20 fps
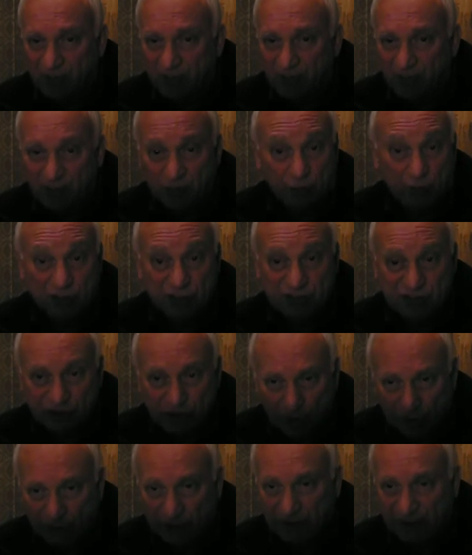It will
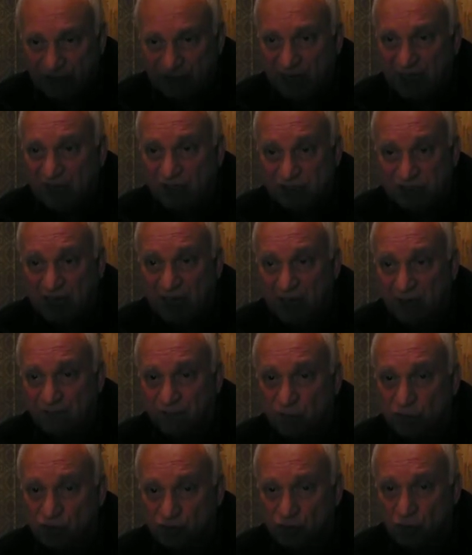certainly take time
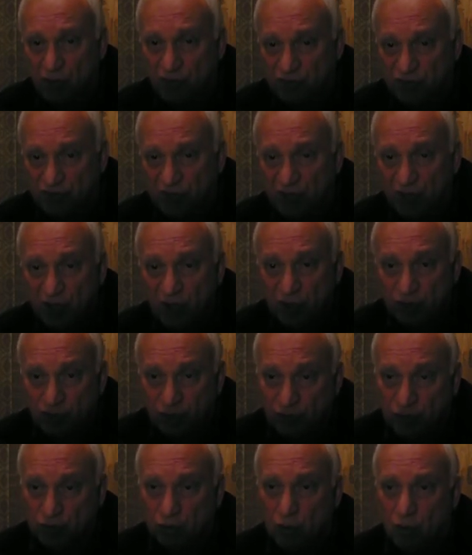for Georgia
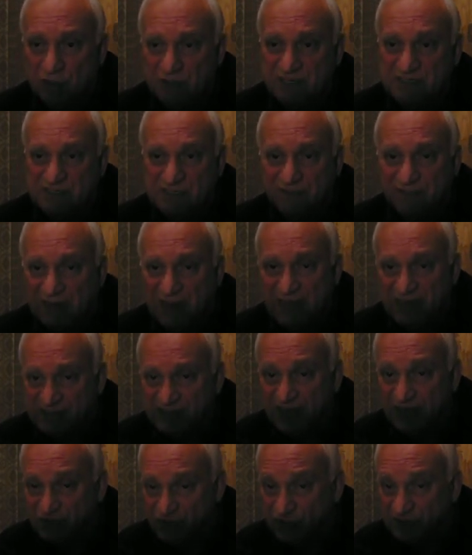to draw the
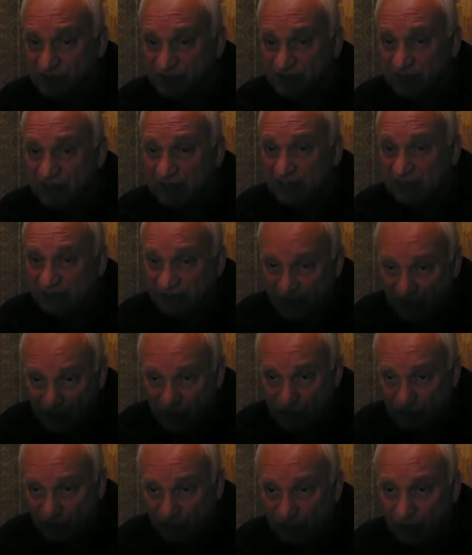civilization's
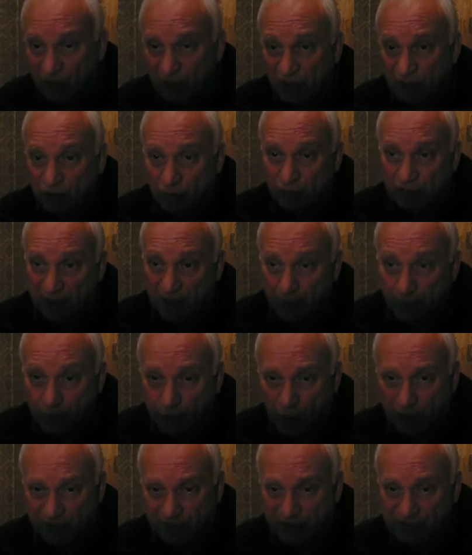attention to the
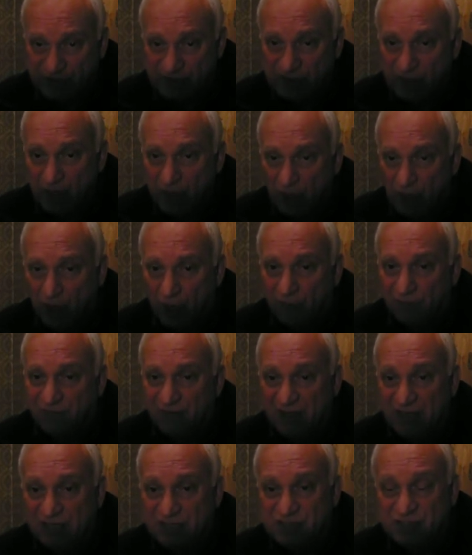importance of
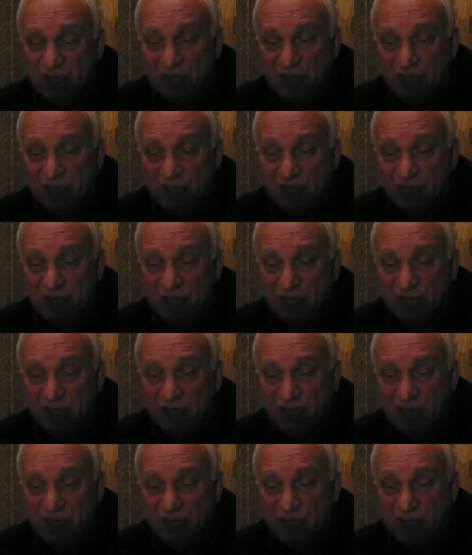its